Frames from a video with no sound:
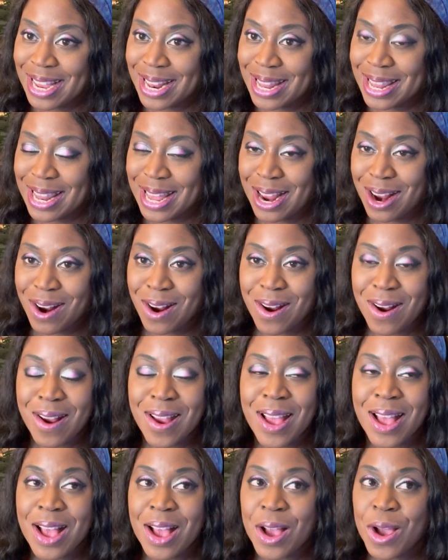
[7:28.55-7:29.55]
in
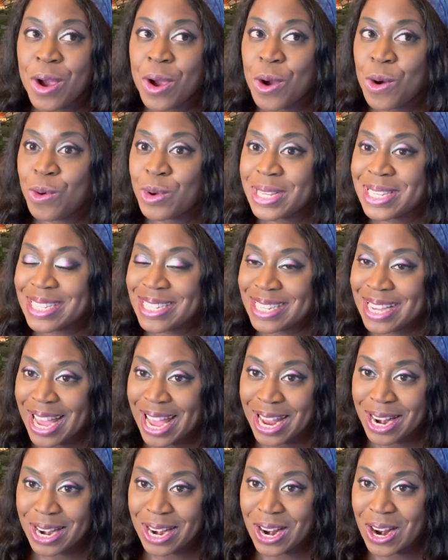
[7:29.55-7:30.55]
there was
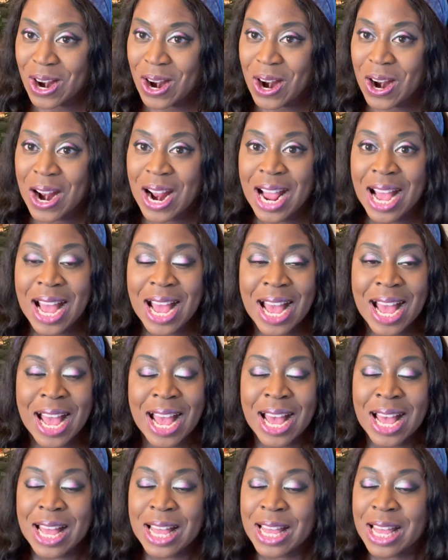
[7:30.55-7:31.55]
tender,
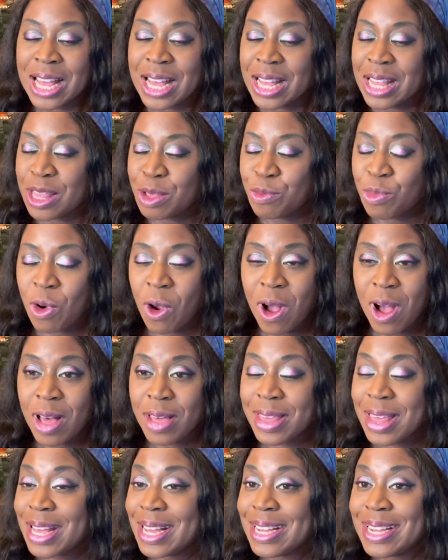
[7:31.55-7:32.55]
the
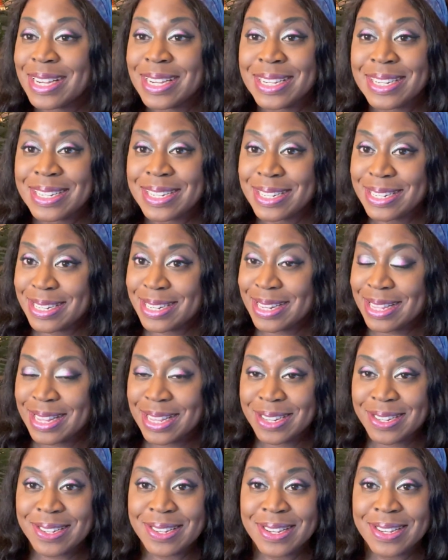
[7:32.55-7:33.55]
broth,
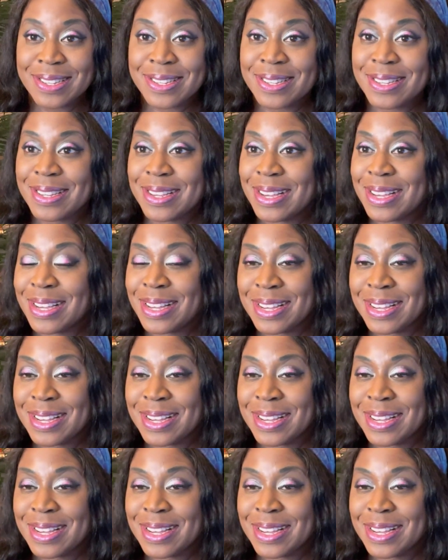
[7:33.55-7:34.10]
delicious,